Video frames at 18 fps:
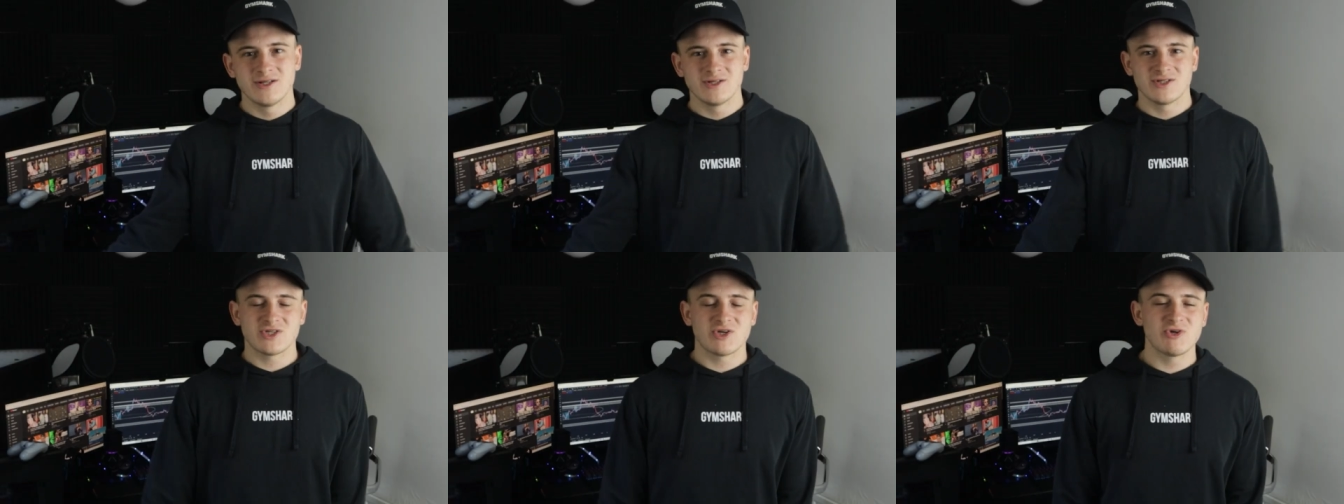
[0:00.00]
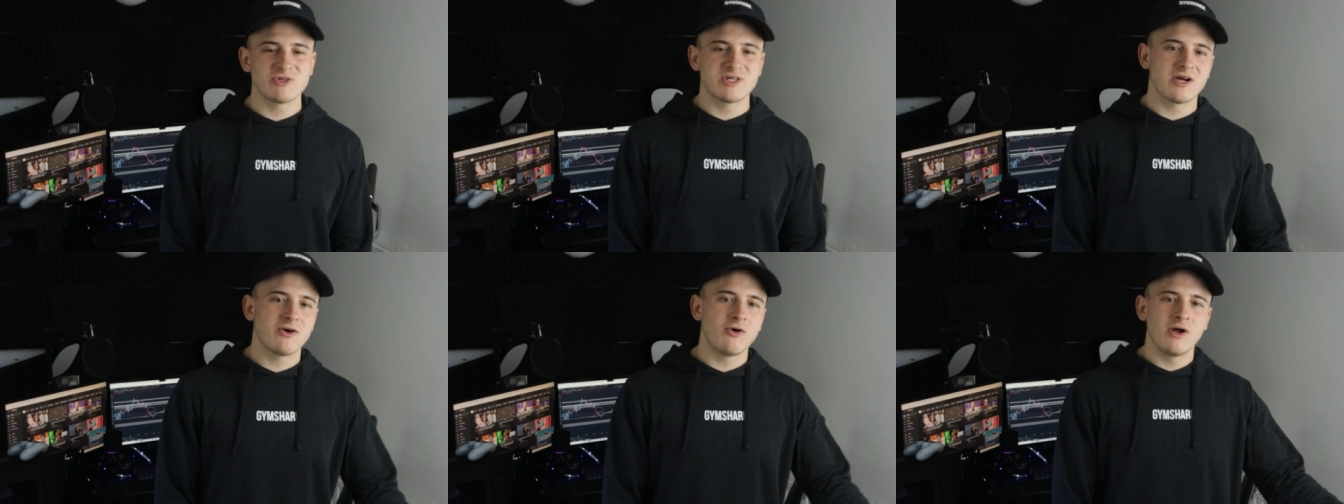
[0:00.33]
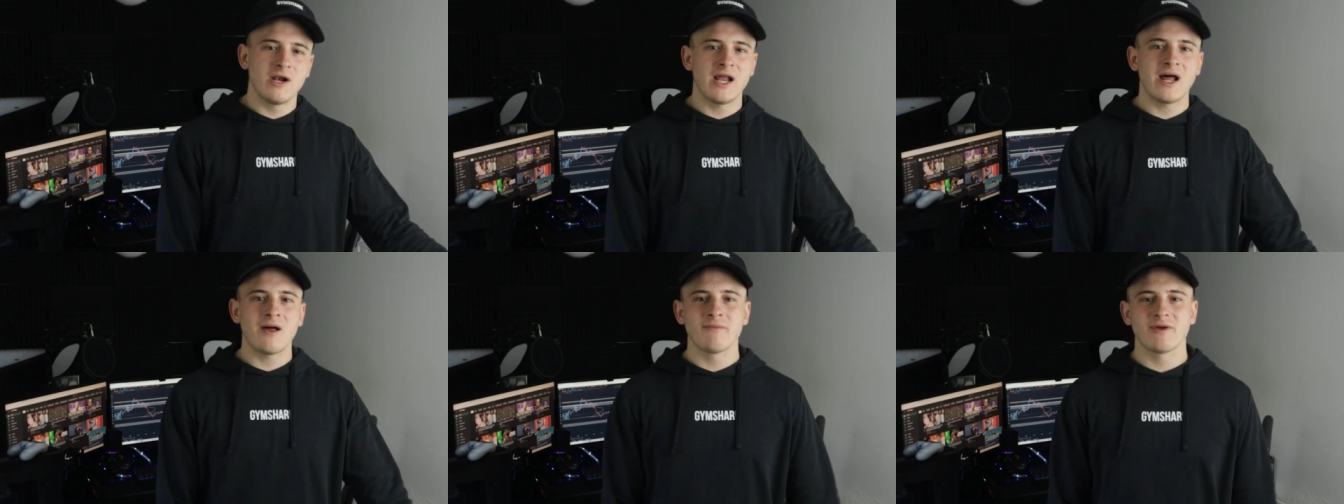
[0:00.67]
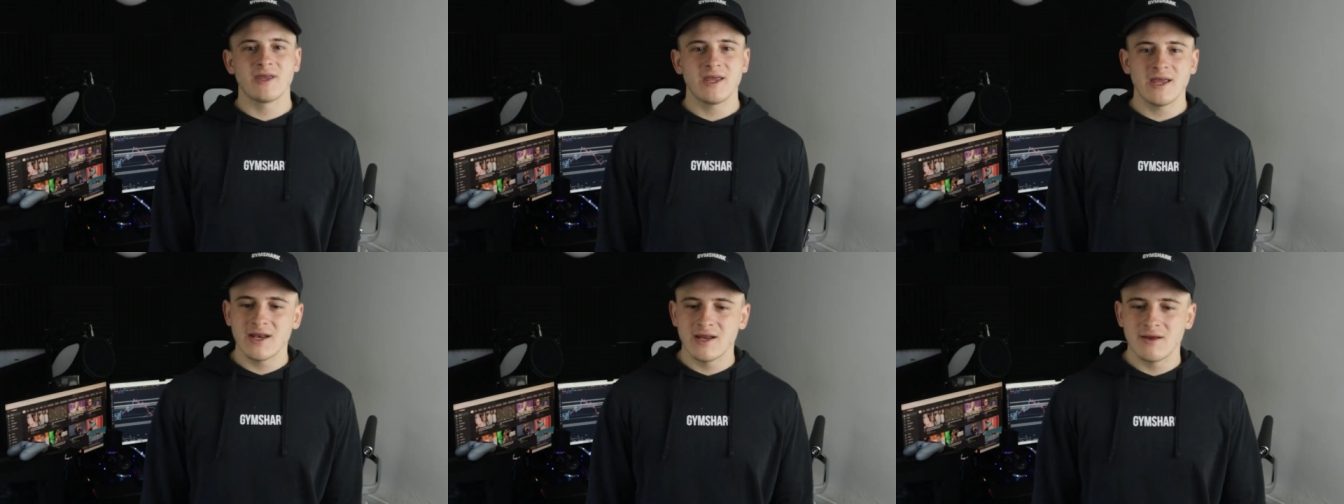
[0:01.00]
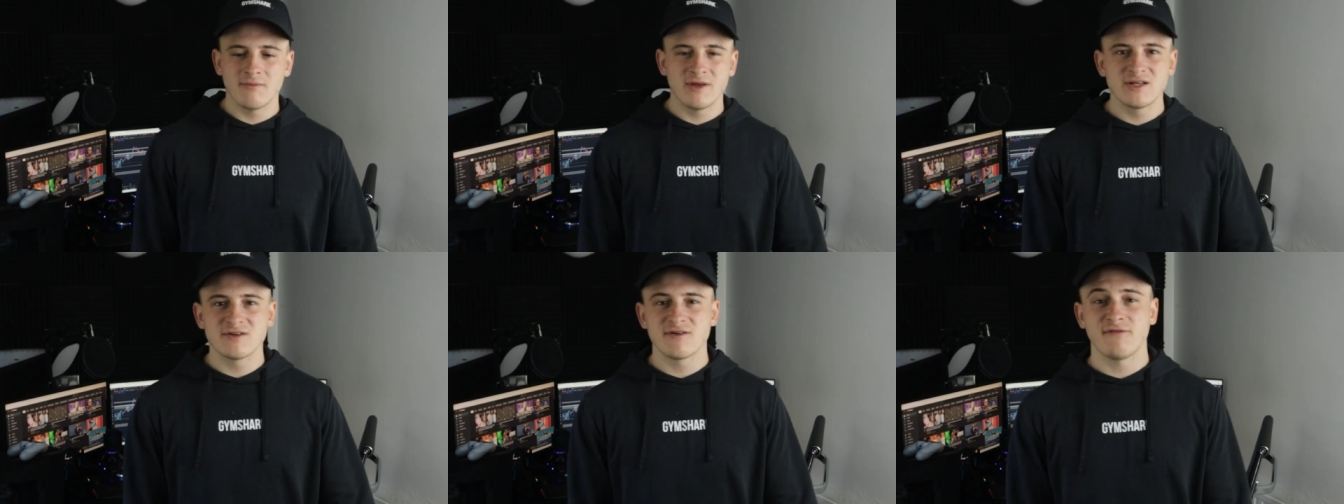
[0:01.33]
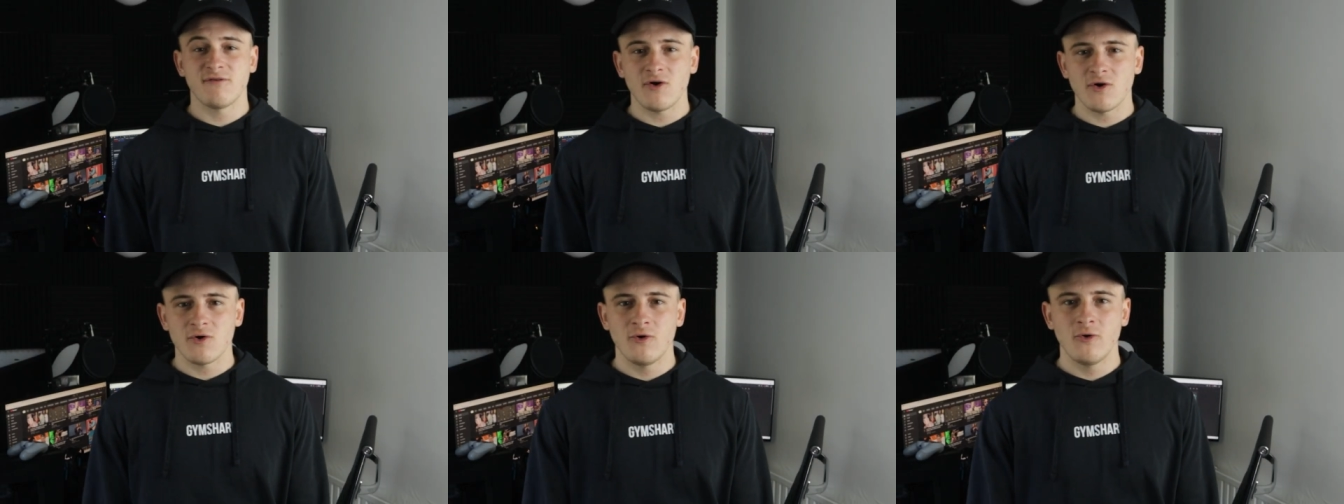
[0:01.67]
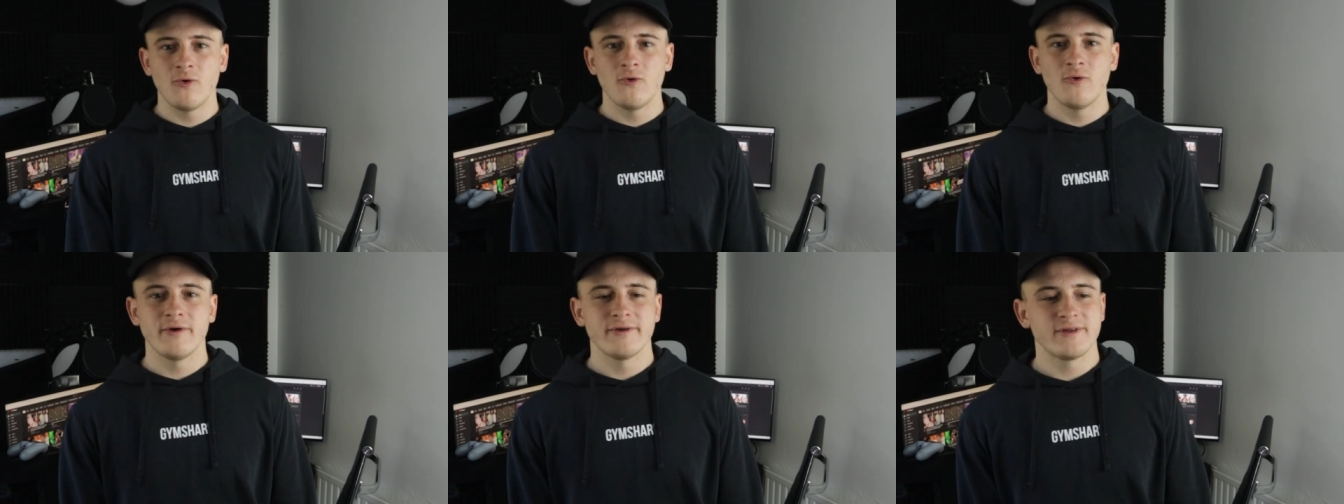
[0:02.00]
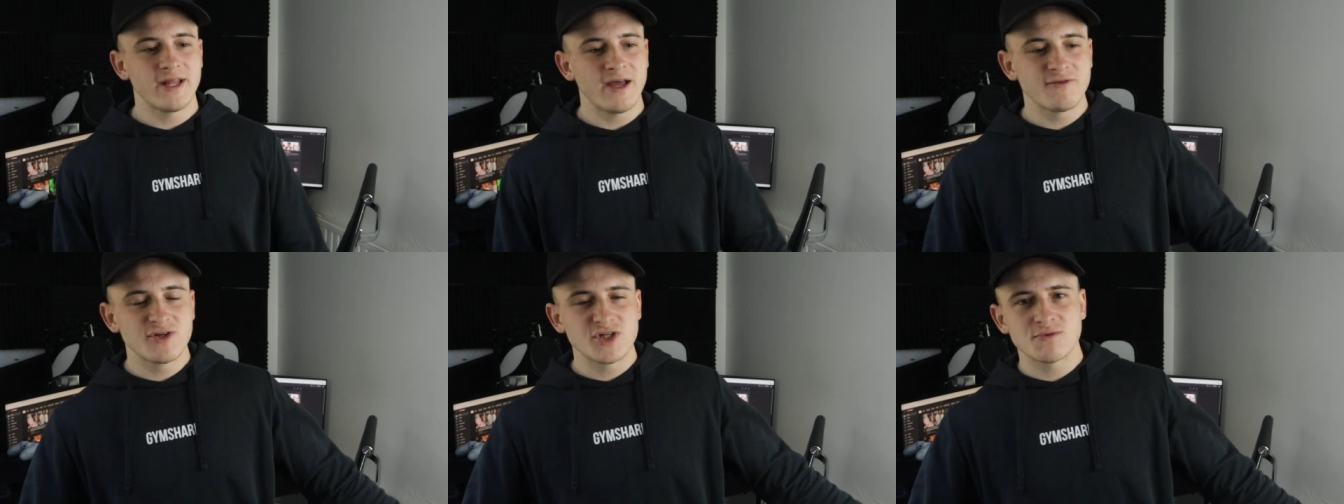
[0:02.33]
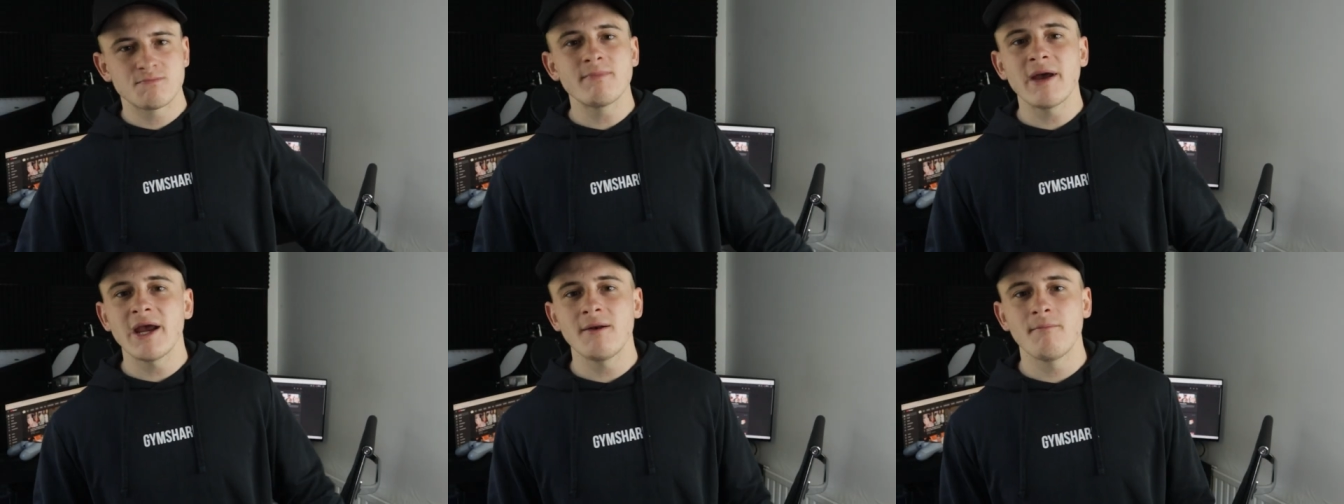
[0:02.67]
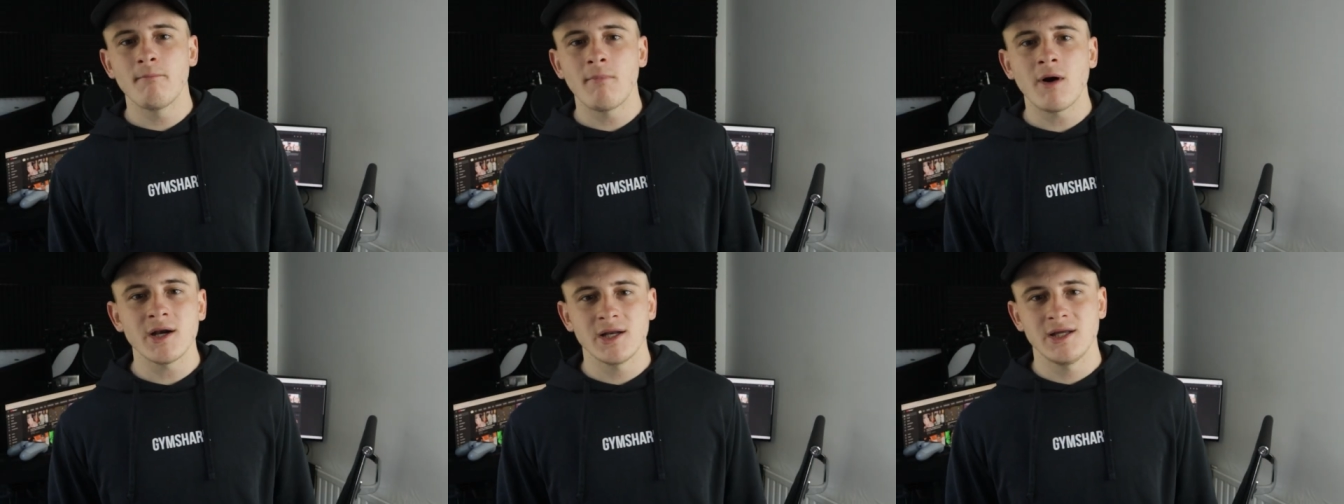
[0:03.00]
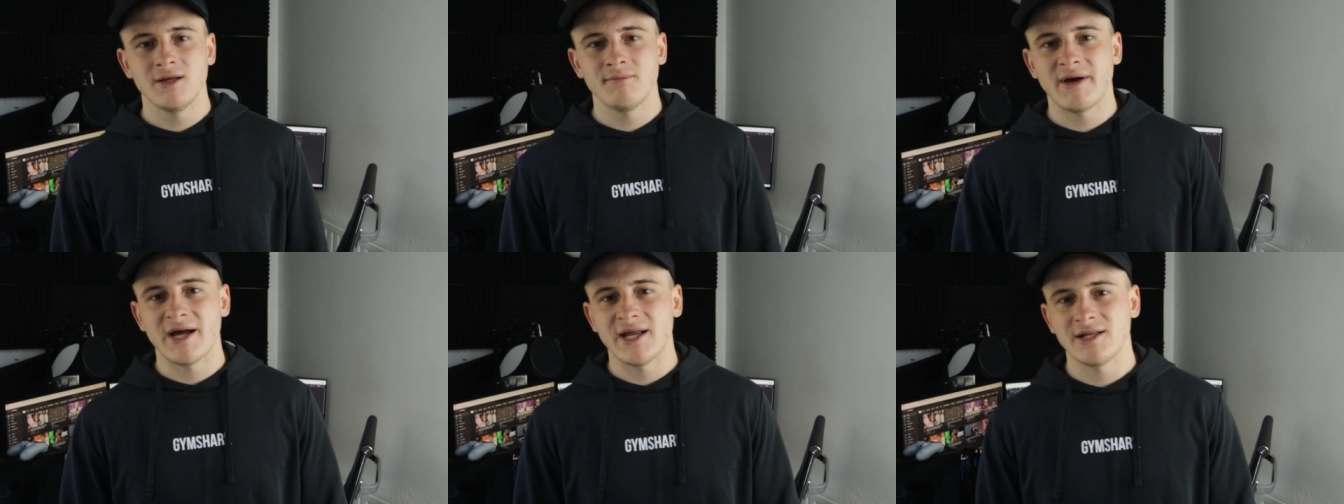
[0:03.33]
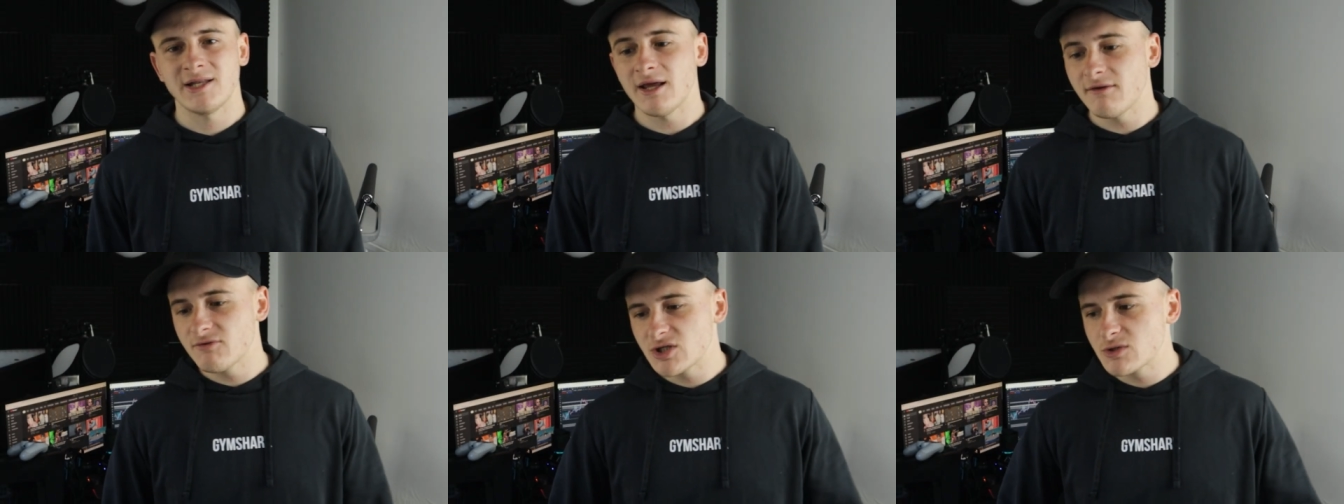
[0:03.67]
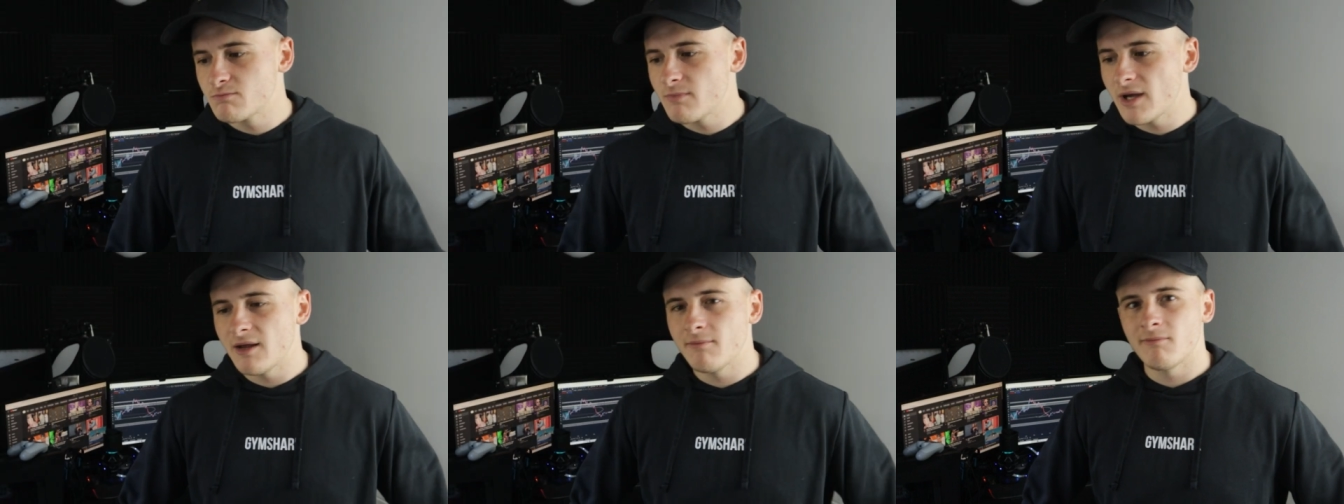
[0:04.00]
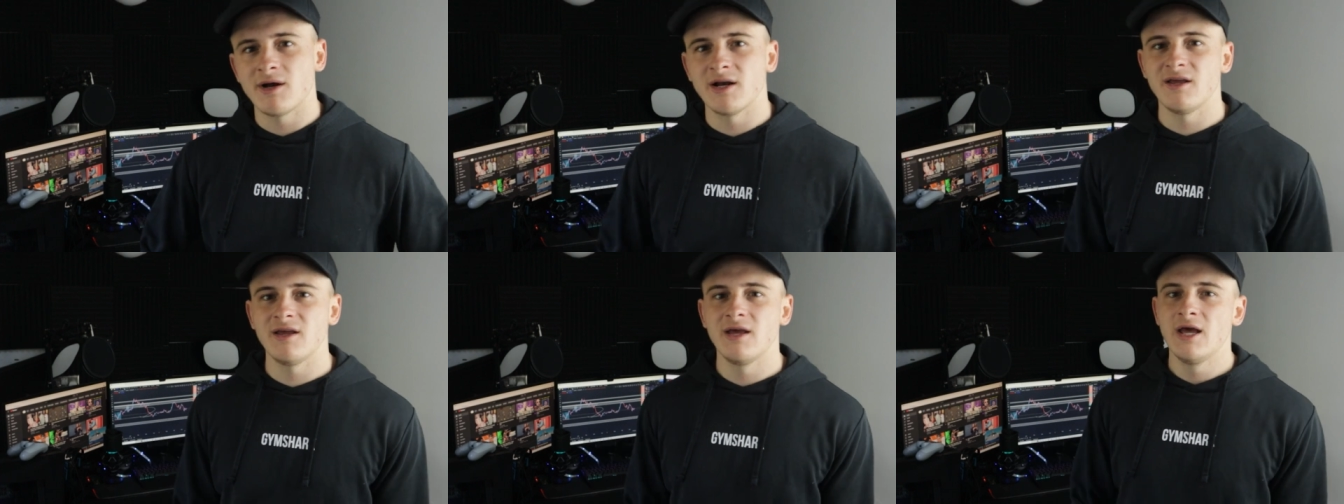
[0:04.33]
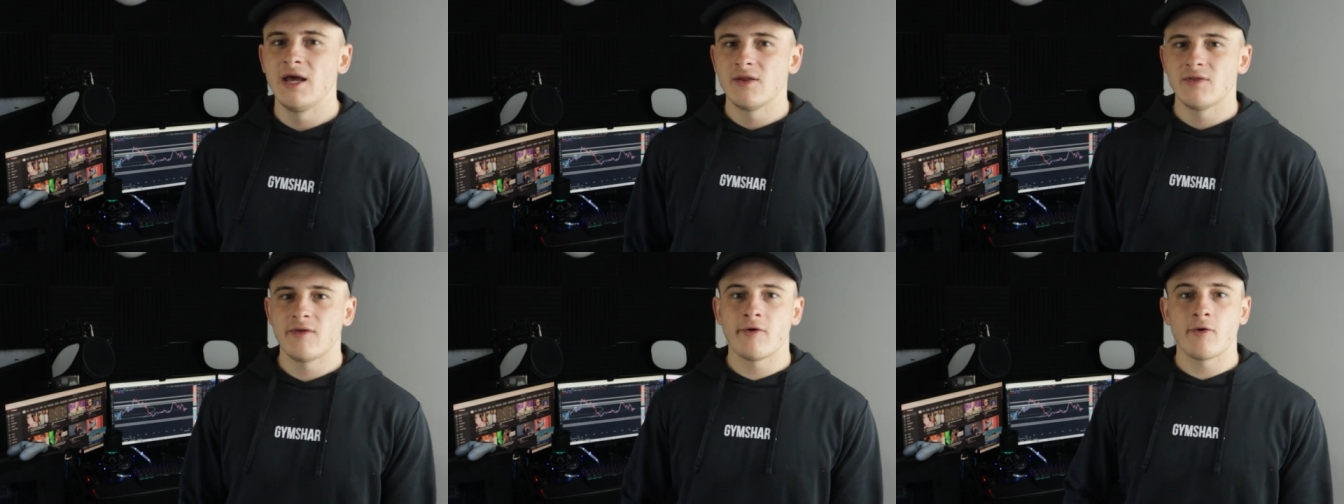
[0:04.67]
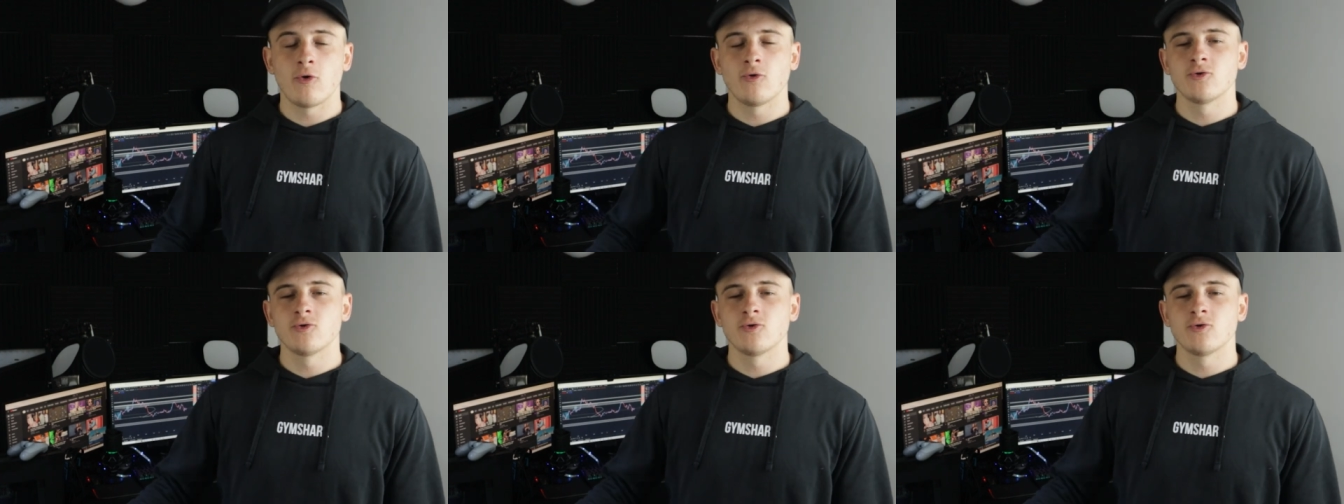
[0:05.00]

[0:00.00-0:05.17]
Just because they got a Lamborghini means fuck all. They've just made money, man. They've just made money. They're an